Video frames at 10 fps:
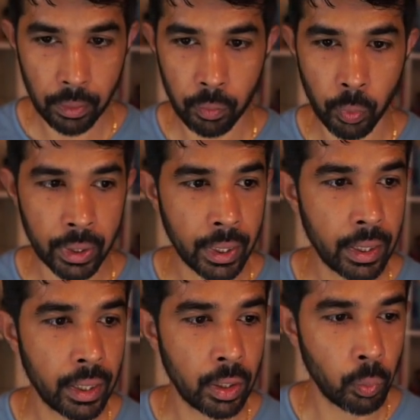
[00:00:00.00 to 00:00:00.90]
we
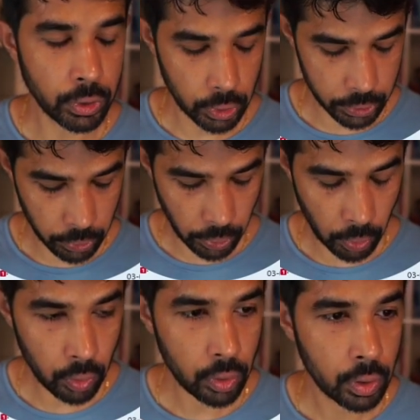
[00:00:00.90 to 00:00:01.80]
did in Visual
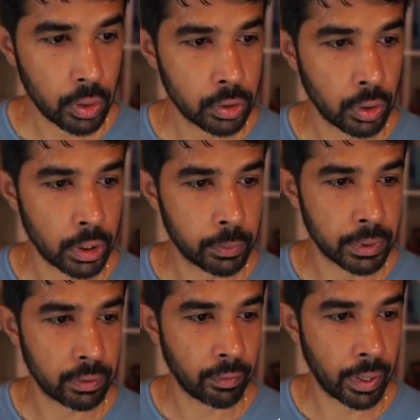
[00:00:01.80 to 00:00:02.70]
Studio. So let's
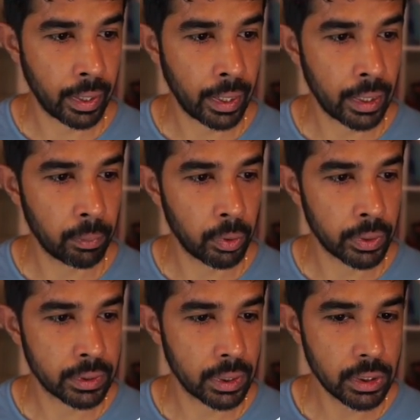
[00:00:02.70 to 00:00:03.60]
specify
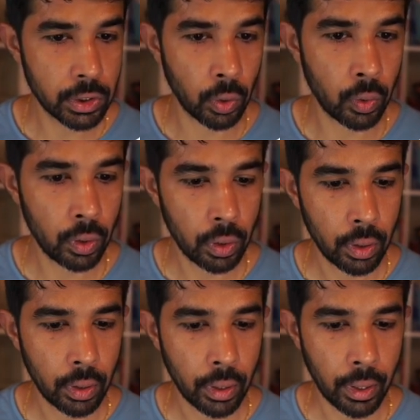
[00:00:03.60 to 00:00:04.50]
AWS console
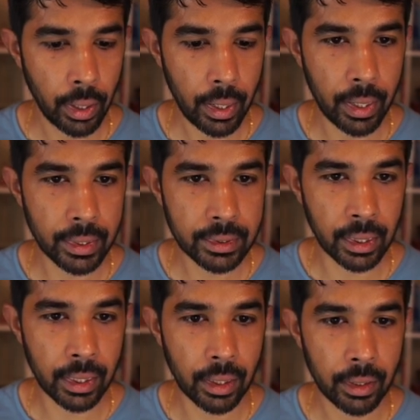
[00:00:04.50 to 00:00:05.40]
and let's
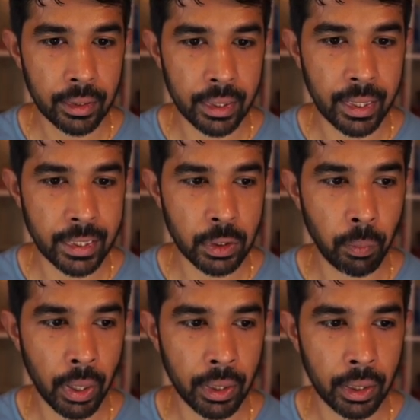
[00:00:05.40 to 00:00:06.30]
click the test
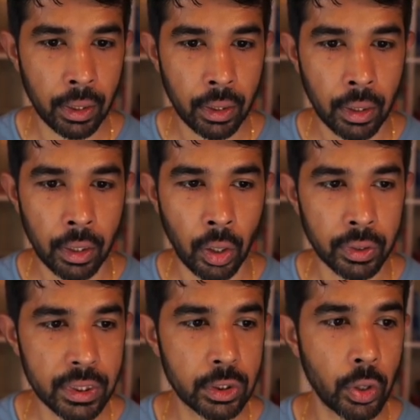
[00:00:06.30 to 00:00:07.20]
button. Now
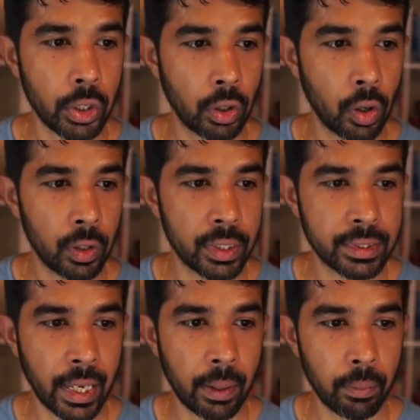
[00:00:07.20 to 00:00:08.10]
this is going to call the
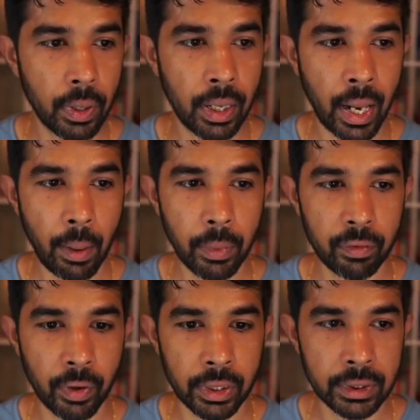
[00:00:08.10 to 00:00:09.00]
same Lambda
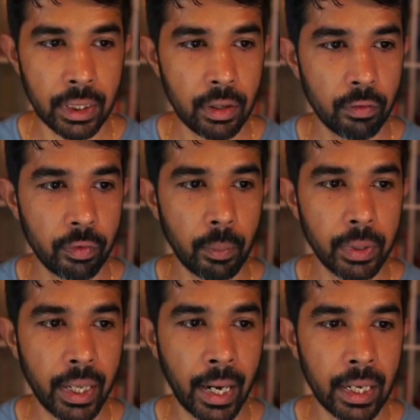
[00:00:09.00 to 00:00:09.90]
function from
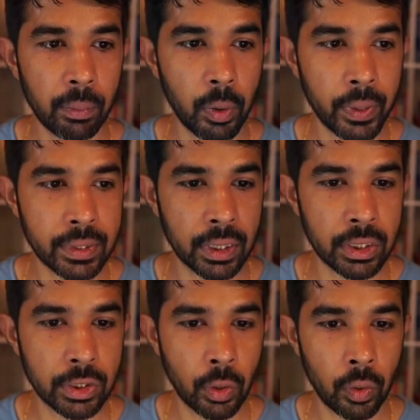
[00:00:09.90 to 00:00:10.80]
the AWS
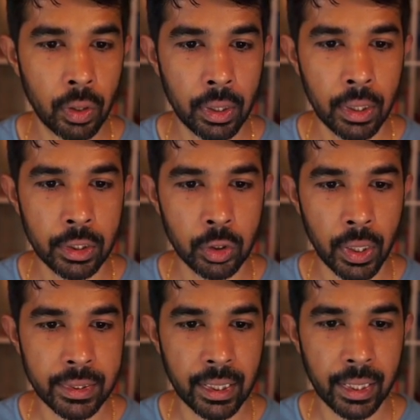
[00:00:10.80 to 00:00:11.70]
console. So
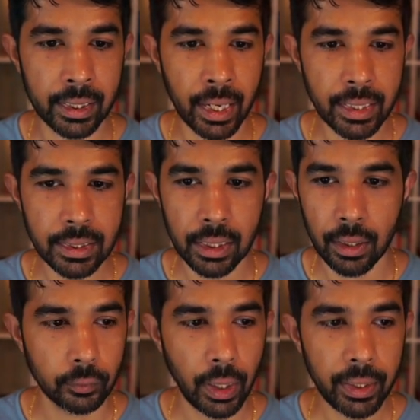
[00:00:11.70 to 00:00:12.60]
let's click test
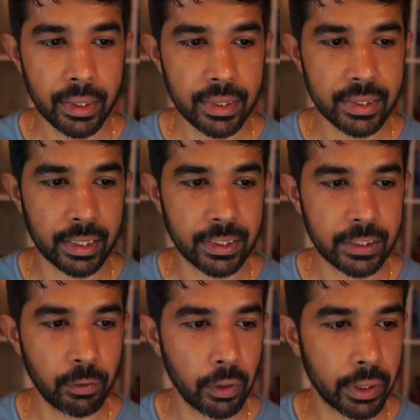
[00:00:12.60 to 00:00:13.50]
and this is
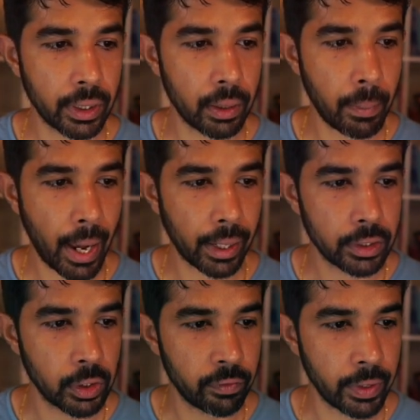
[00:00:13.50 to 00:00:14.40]
successfully returned back.
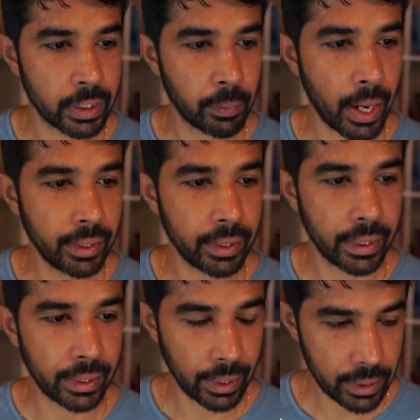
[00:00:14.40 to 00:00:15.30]
So if we expand the
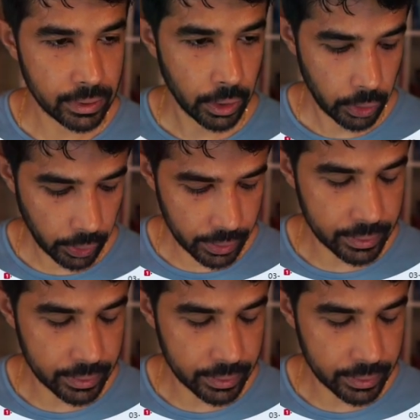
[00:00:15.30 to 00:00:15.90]
details, you can